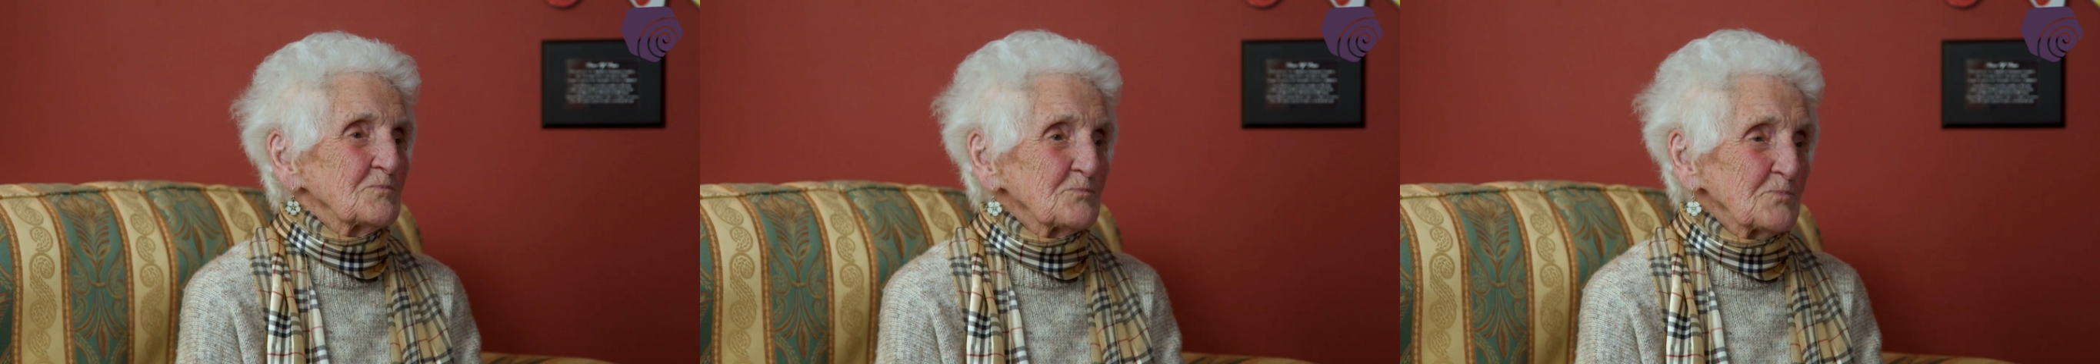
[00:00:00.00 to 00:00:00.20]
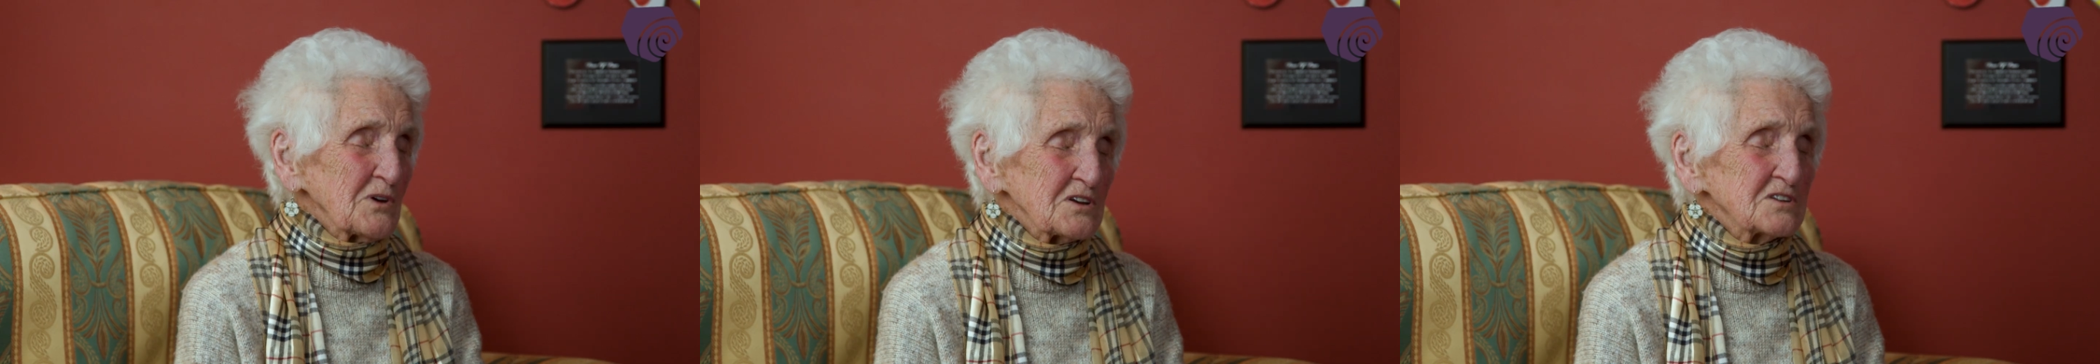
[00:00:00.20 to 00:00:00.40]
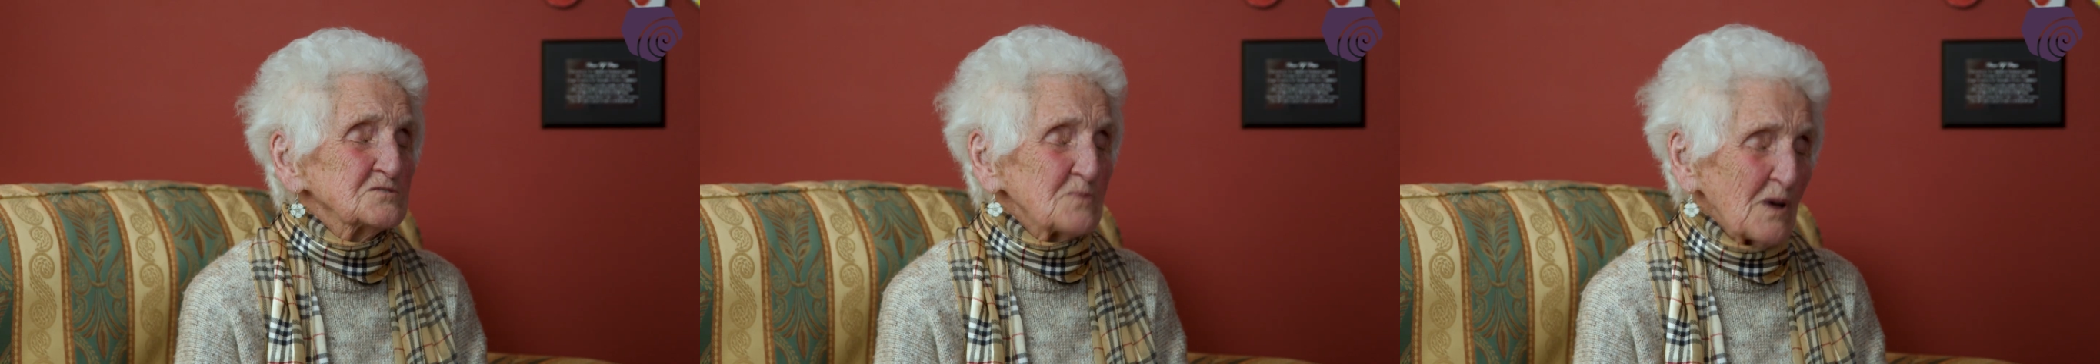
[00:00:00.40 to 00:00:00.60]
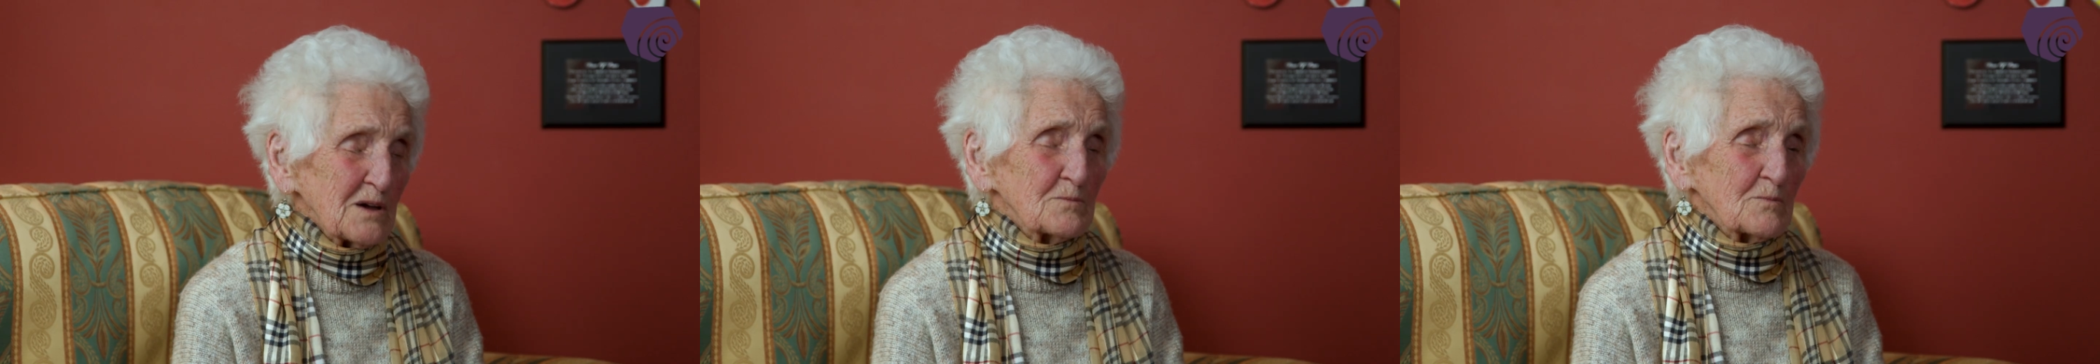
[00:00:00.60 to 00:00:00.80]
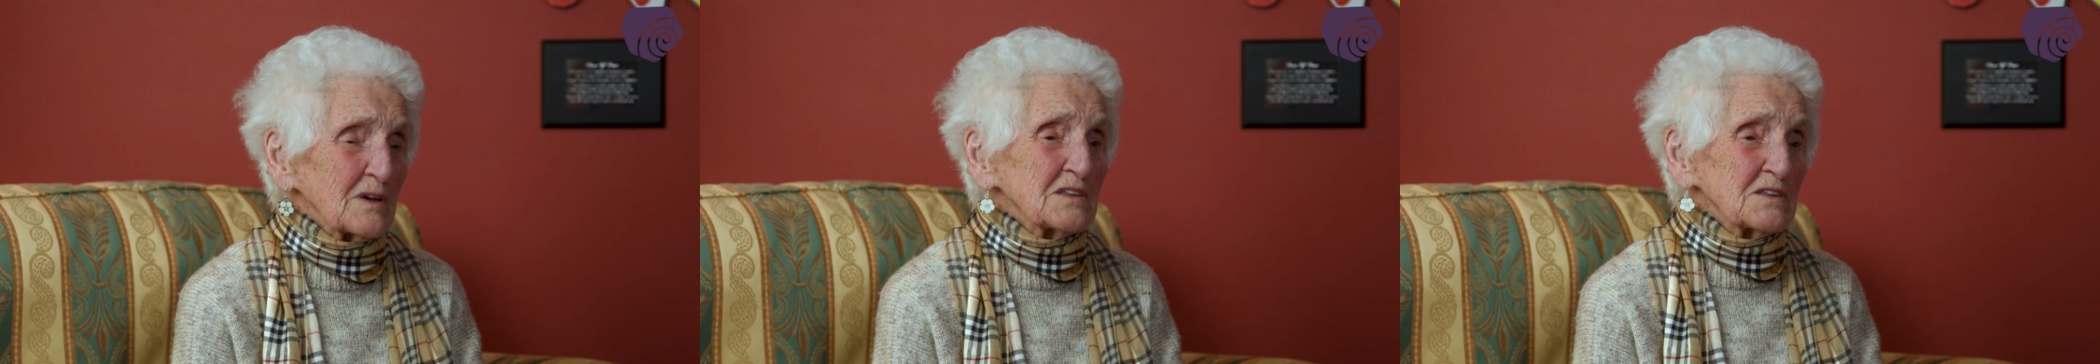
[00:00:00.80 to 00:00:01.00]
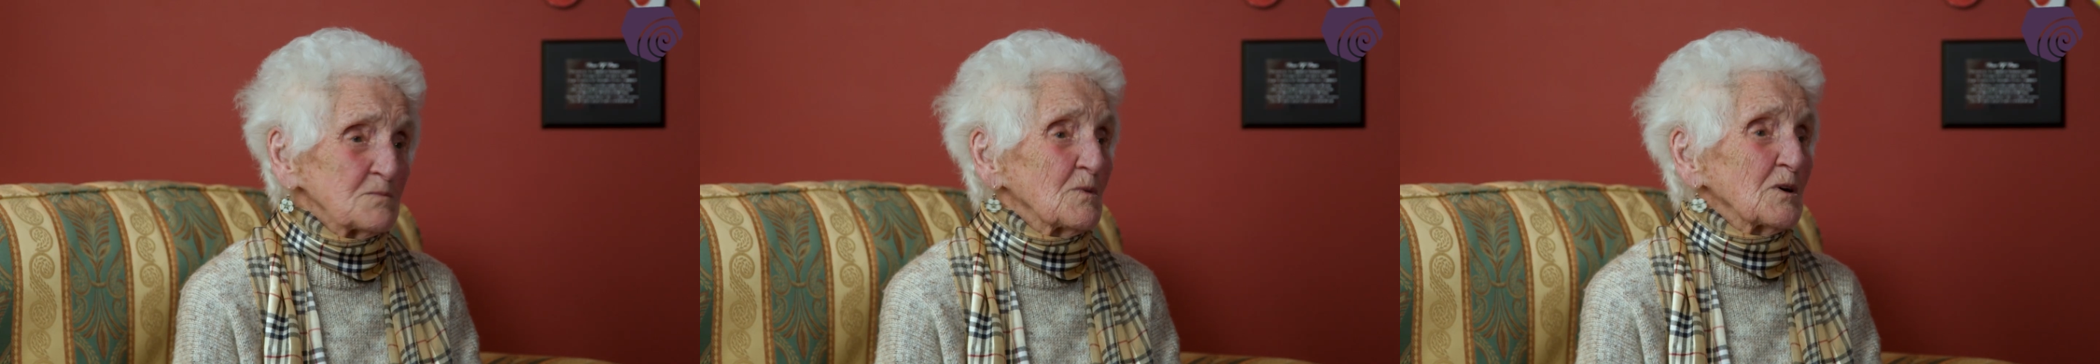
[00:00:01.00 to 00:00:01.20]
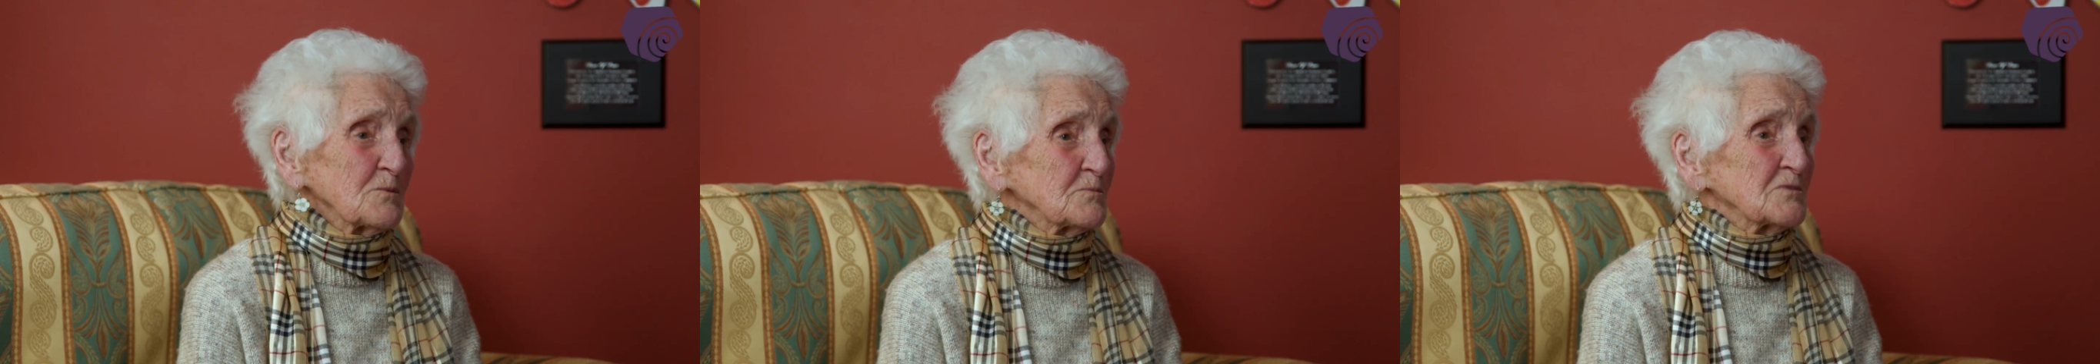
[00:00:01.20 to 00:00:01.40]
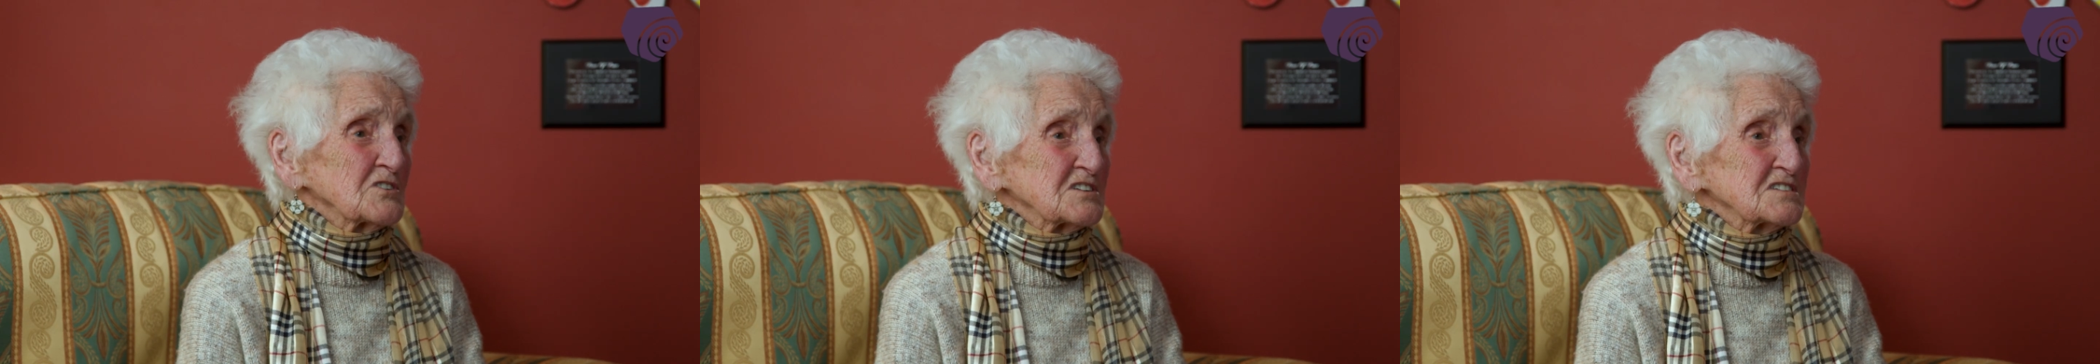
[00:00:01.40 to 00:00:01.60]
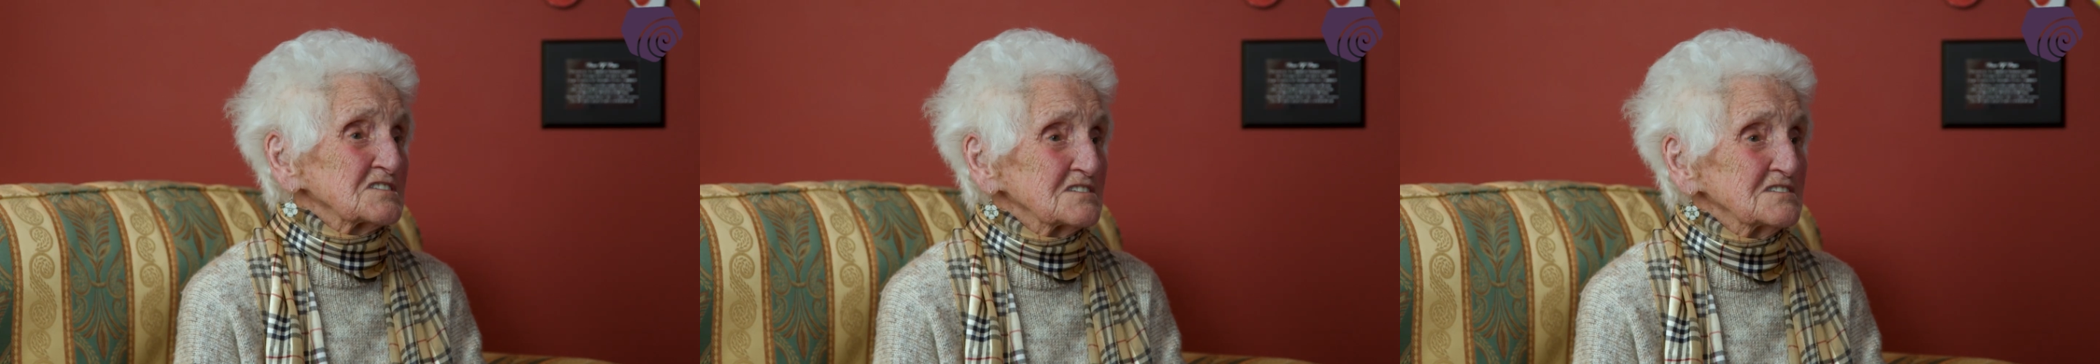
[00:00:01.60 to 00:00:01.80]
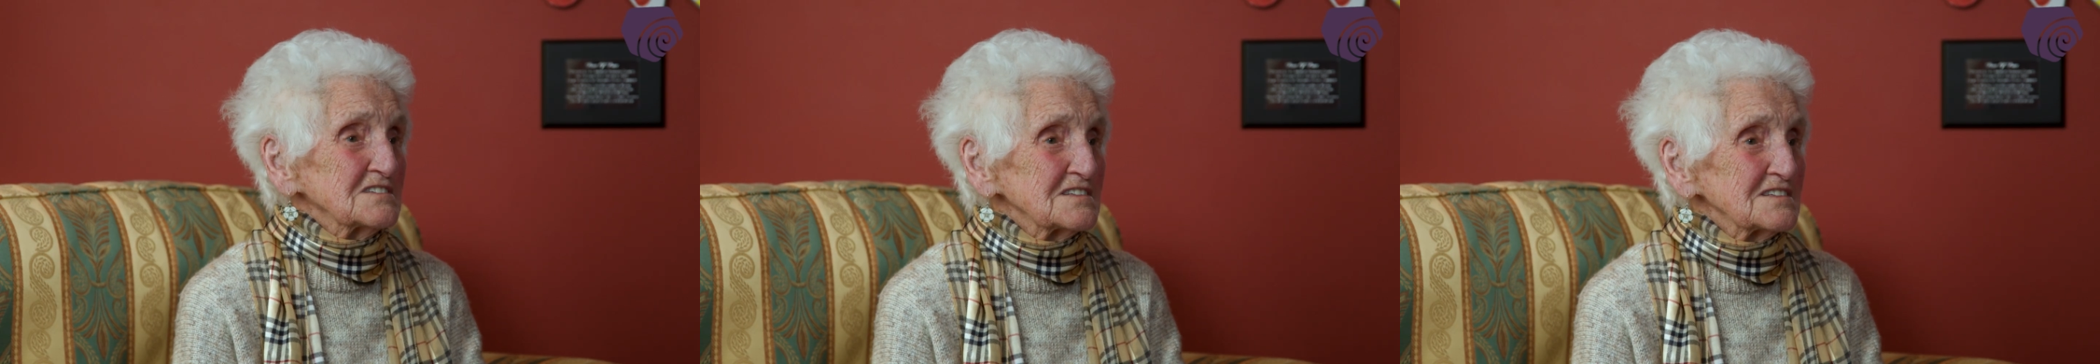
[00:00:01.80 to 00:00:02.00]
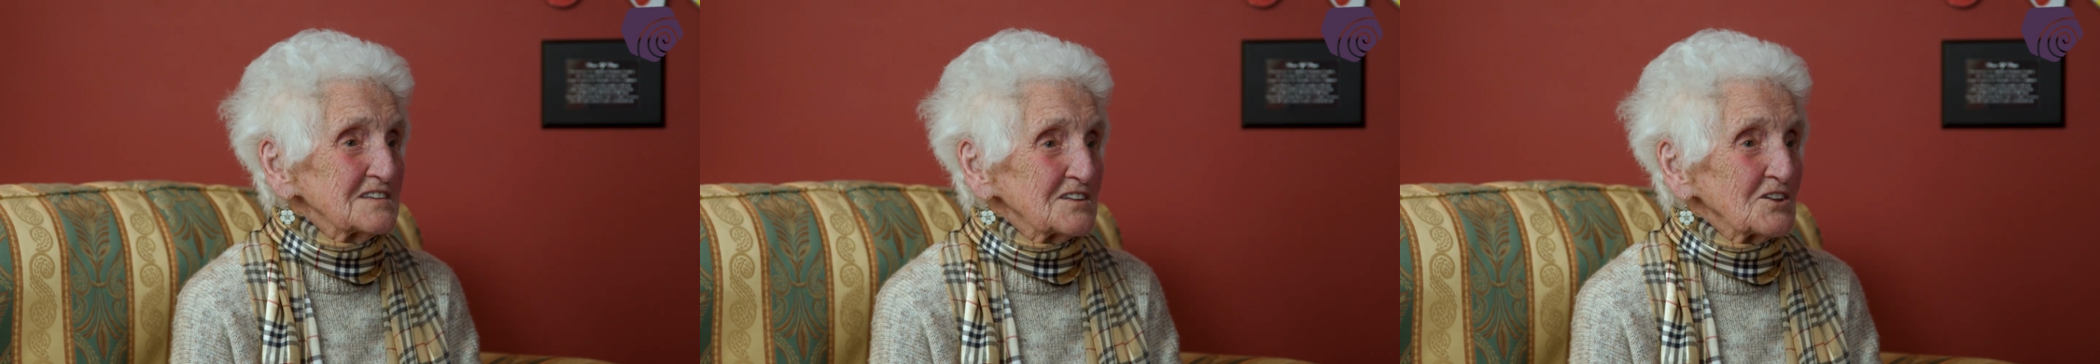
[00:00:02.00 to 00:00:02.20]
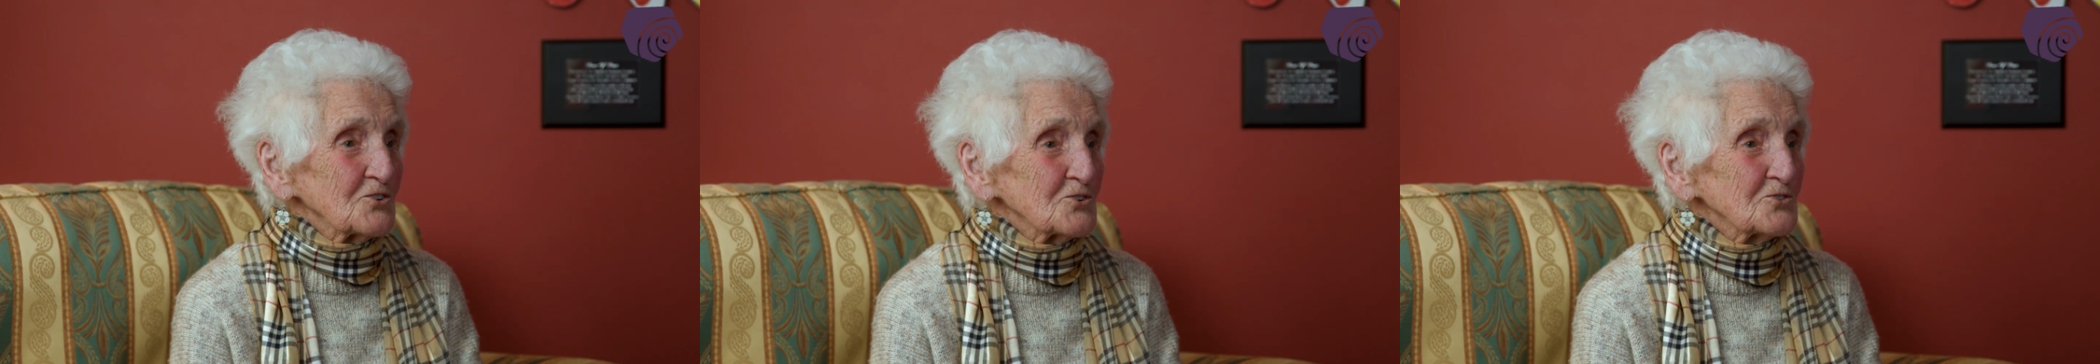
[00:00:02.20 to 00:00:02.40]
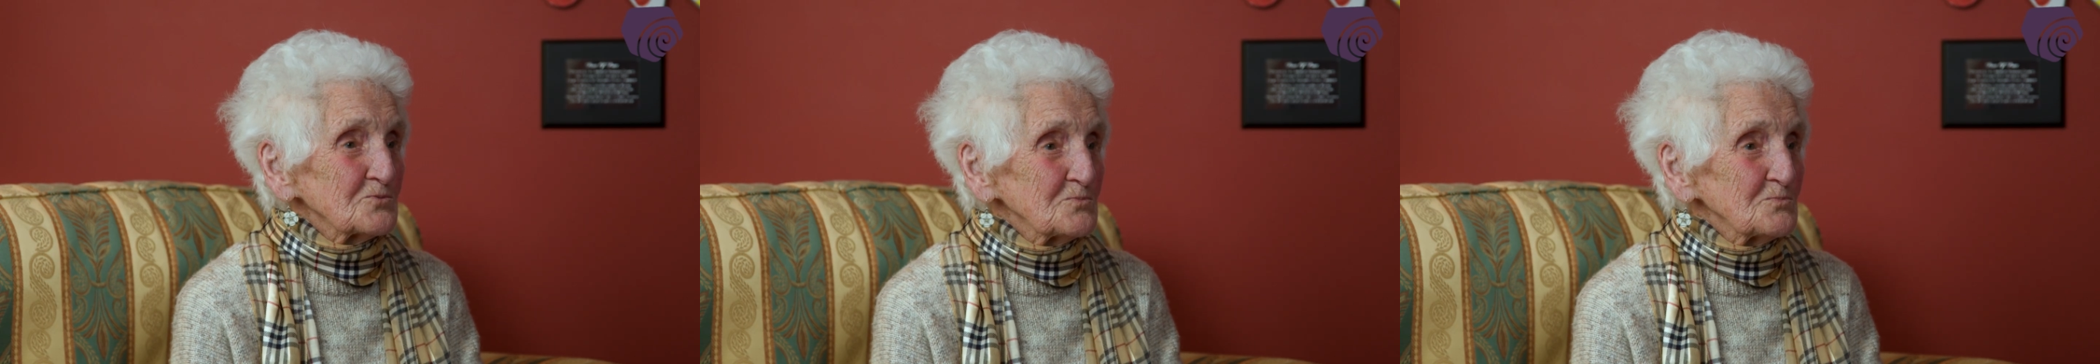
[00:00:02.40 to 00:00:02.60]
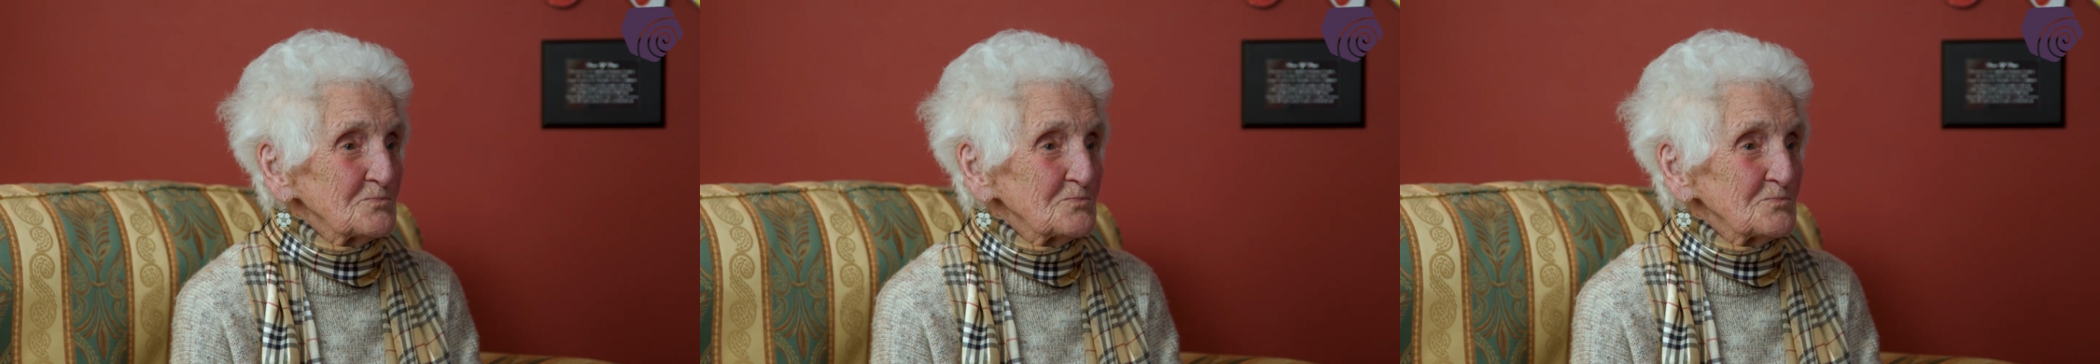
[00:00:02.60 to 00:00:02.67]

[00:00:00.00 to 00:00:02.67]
Brings back many memories, you know,